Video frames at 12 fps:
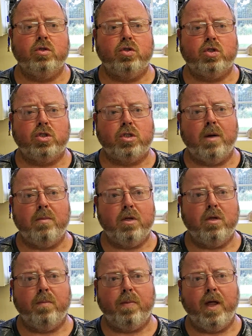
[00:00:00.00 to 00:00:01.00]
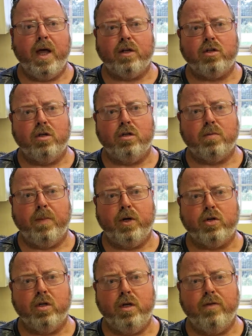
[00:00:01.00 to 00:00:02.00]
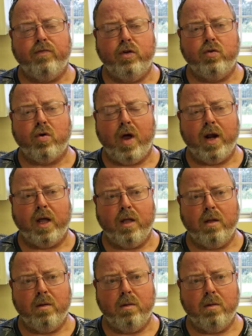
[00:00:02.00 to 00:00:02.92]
some of the plants, and especially if you try to